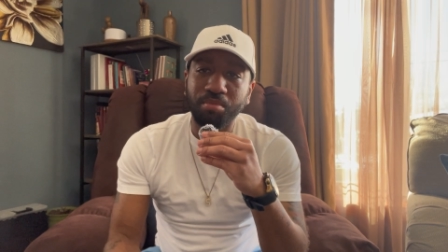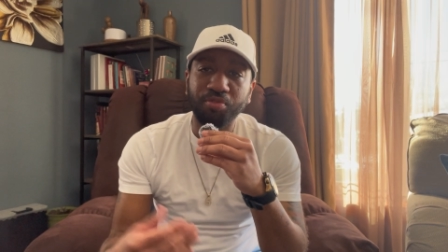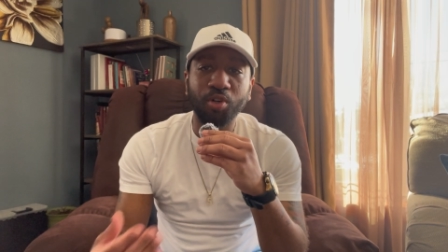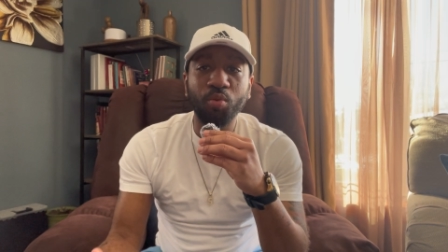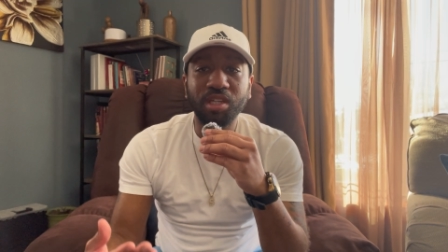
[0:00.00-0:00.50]

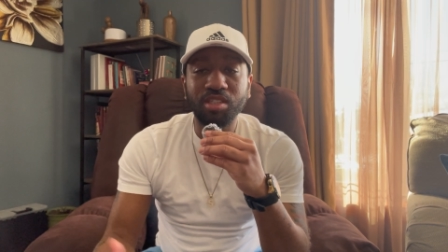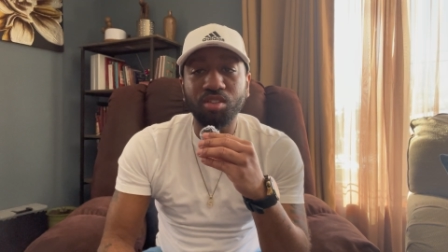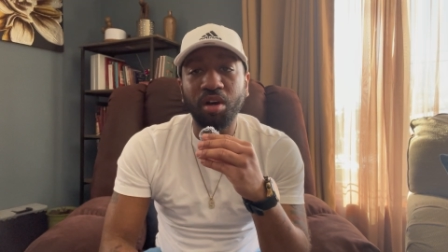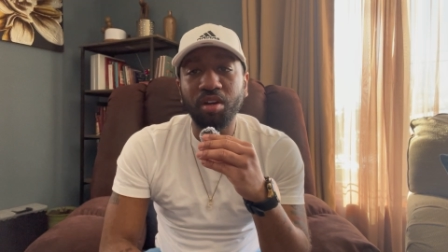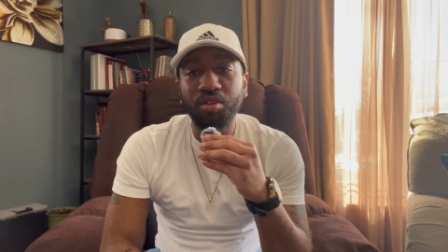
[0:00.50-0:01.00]
Before we get
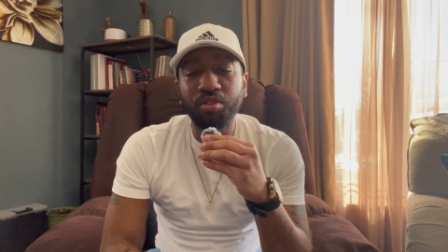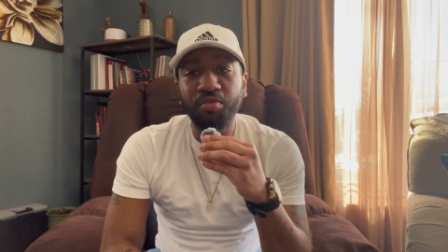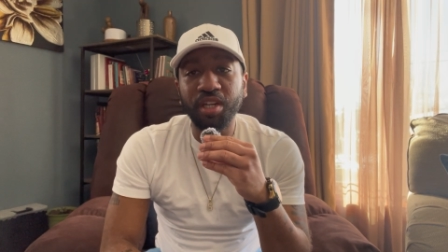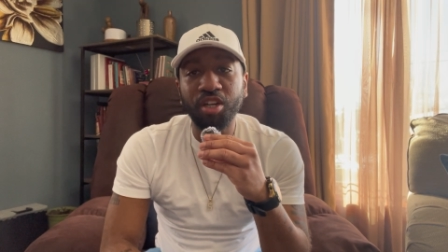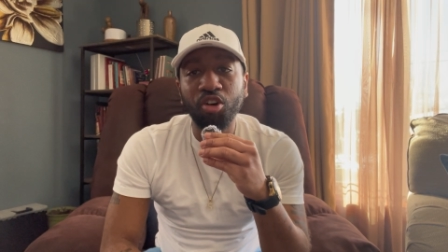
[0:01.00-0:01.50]
started on the
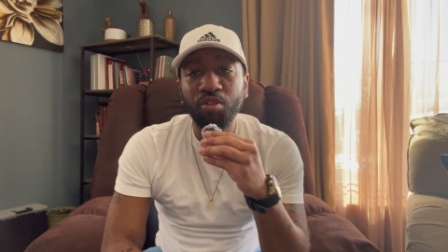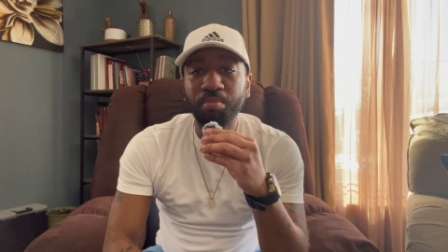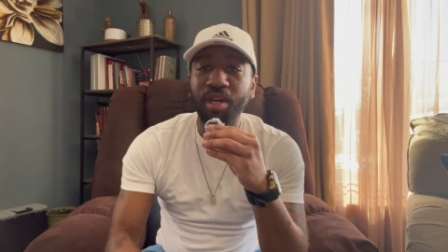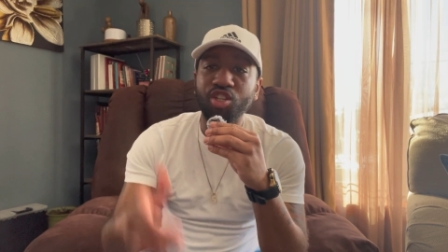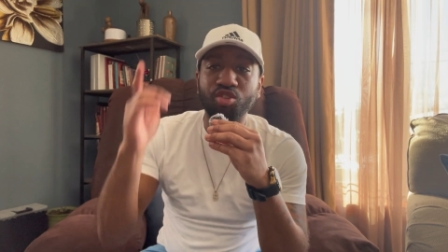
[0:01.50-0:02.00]
video,
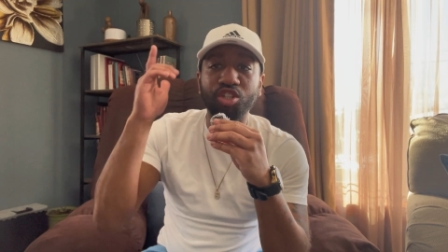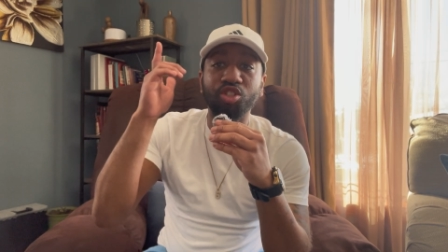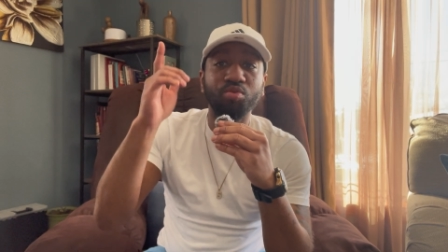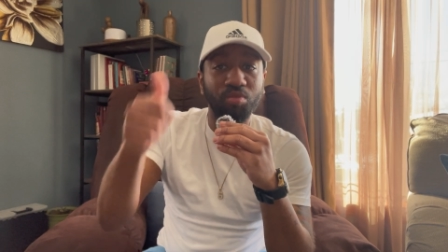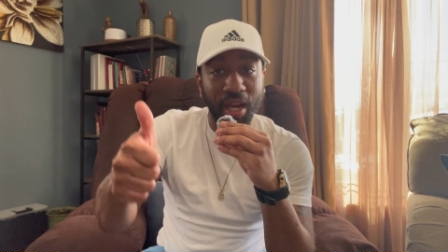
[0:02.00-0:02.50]
make sure
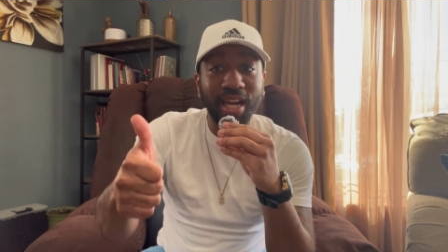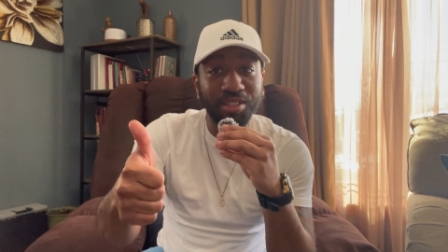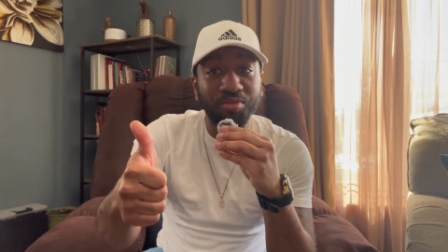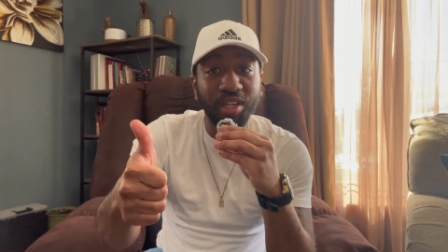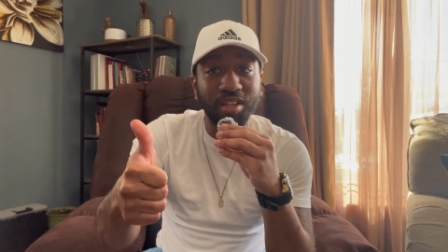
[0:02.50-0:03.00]
you like
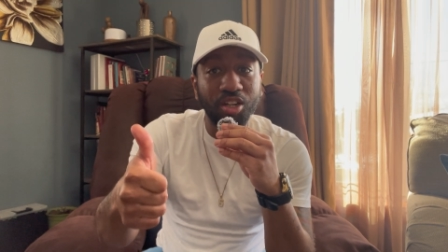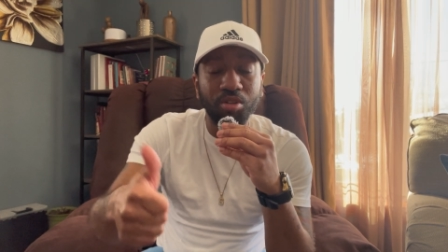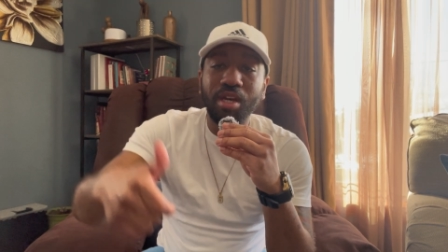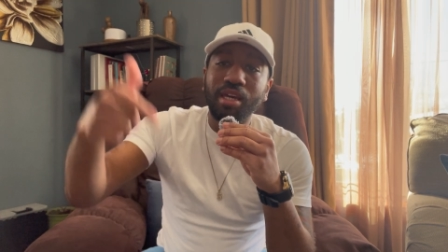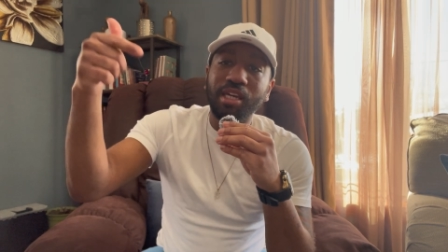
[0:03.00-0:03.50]
the
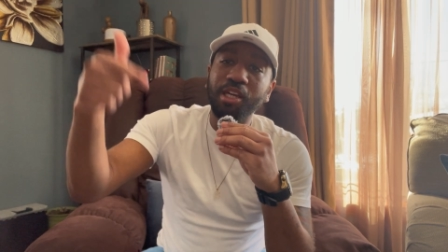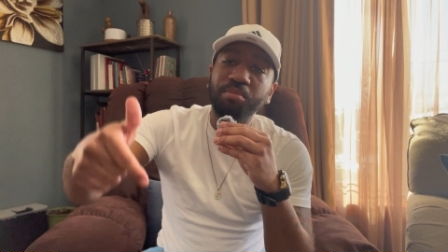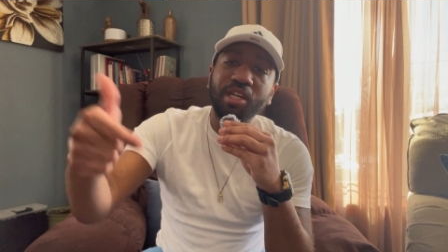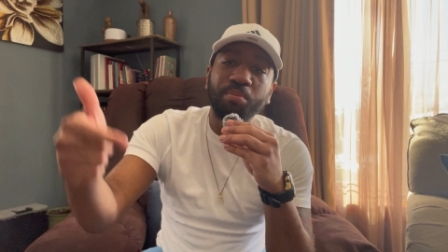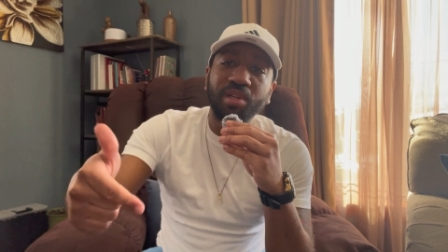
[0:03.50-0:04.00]
video, hit
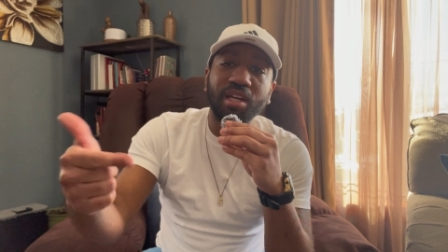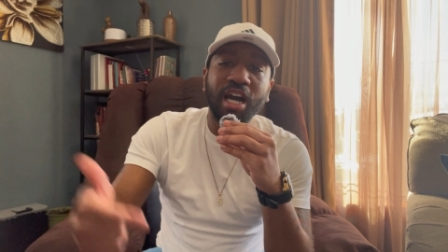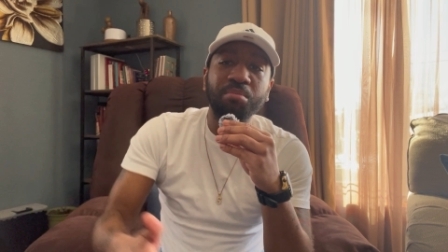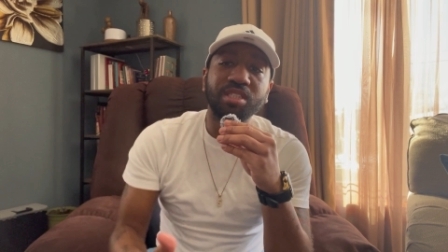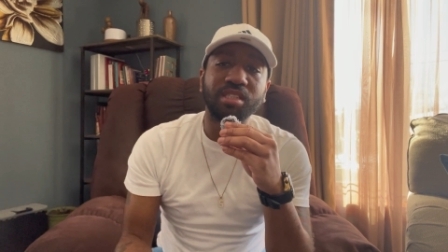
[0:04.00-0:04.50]
me up in the
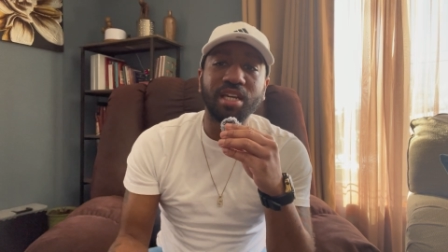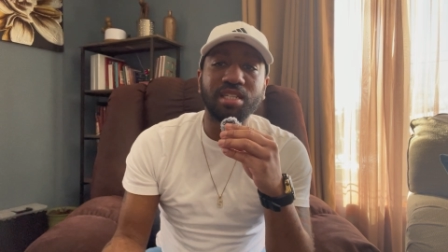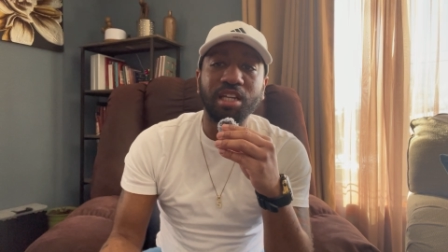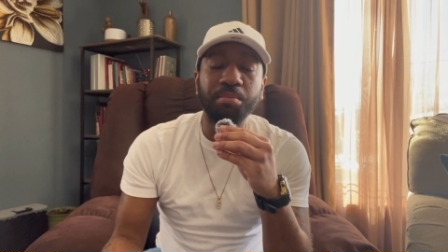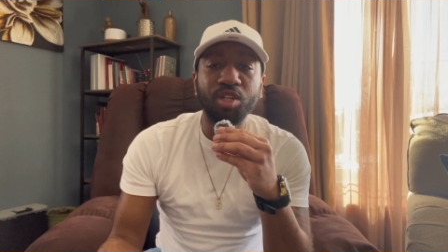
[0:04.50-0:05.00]
comment
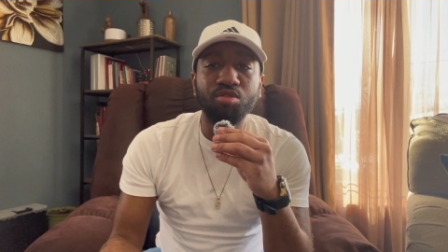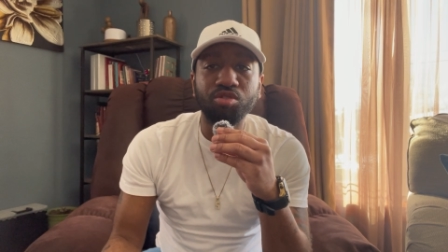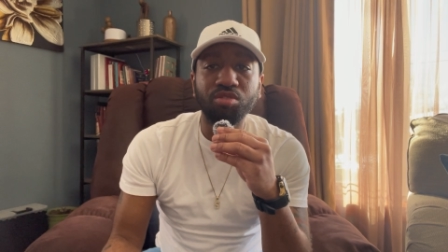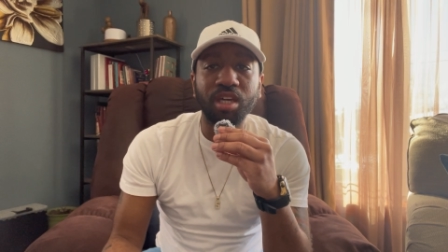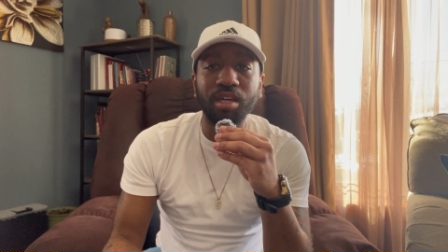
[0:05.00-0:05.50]
section, let me know what
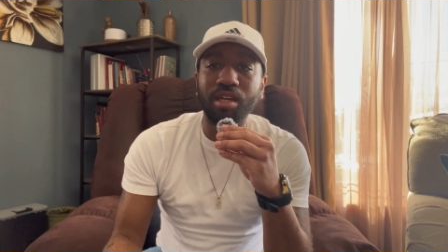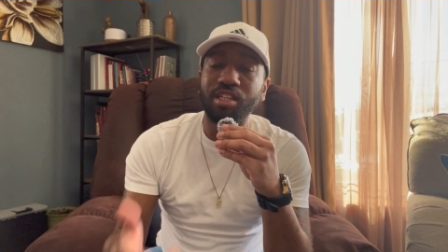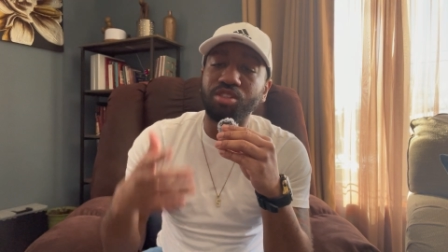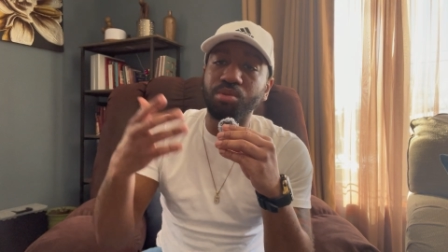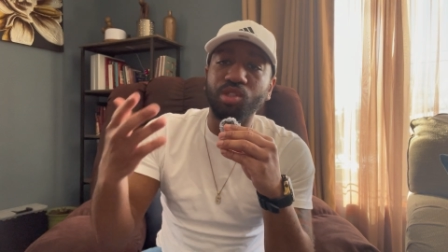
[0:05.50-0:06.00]
you think,
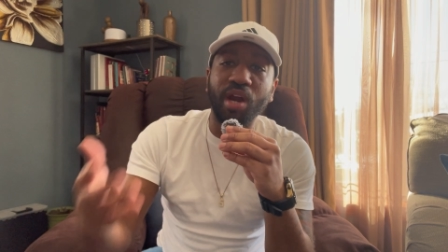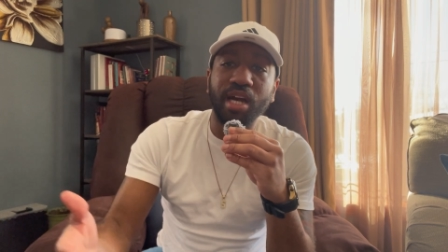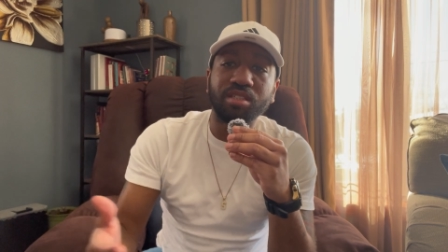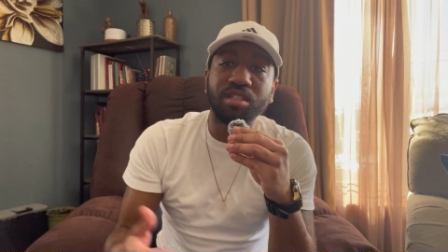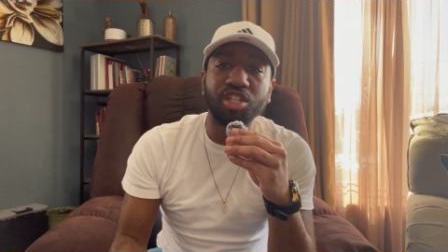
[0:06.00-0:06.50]
and
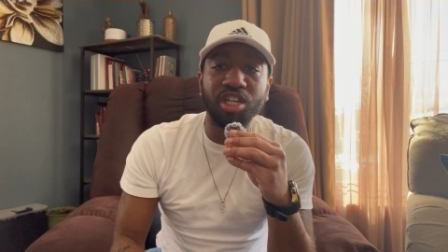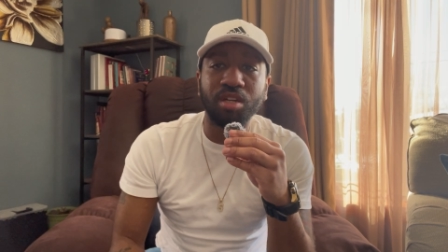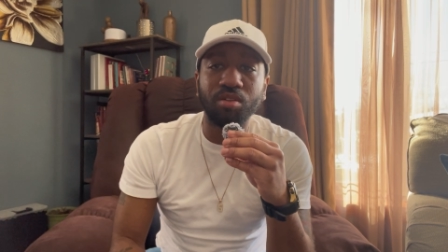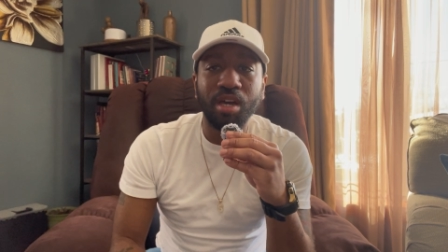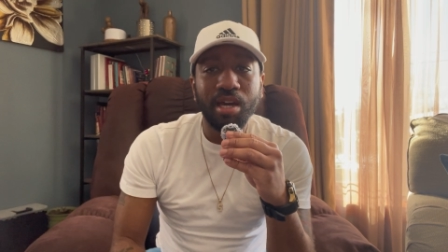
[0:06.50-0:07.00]
subscribe to the
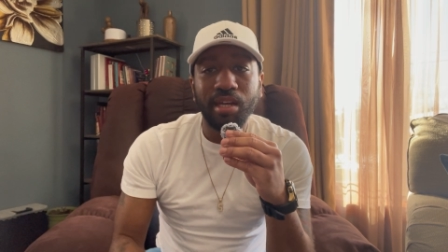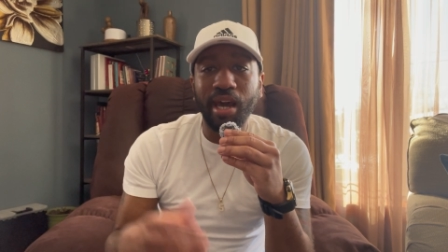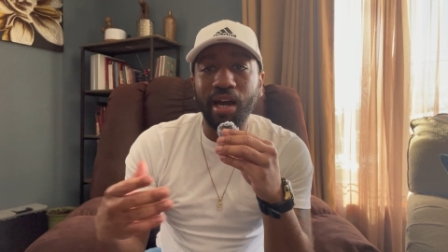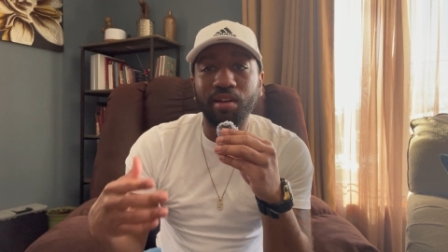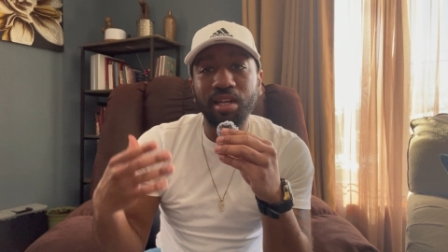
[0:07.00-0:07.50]
channel.
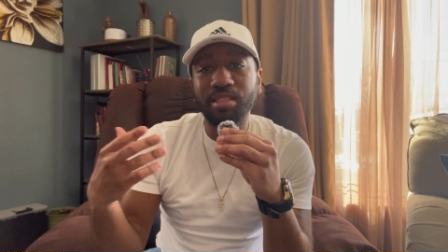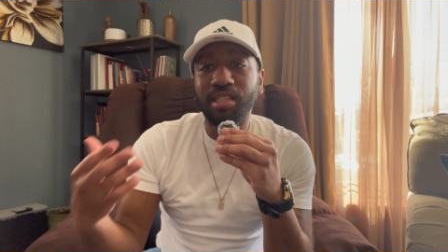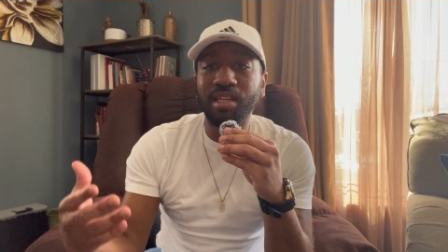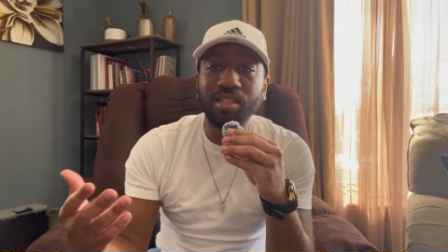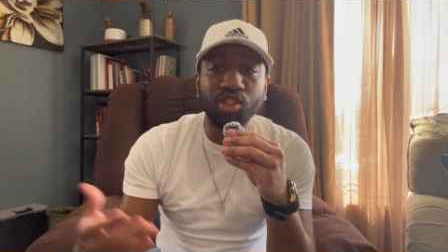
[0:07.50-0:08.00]
Now, let's
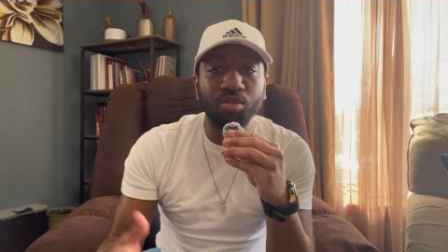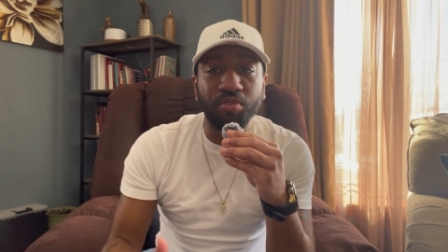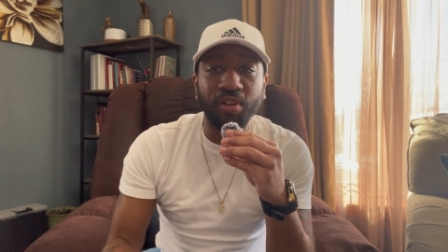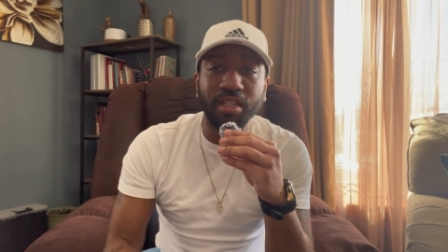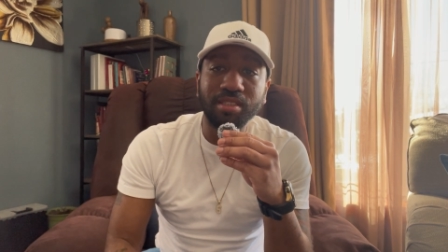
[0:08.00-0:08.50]
get into
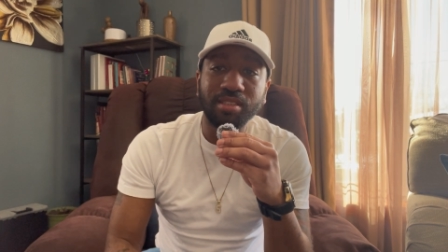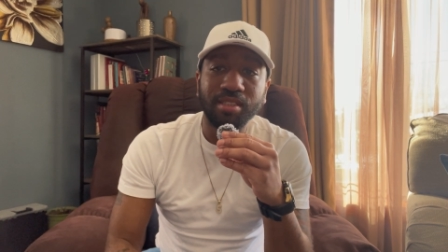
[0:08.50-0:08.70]
it, fellas.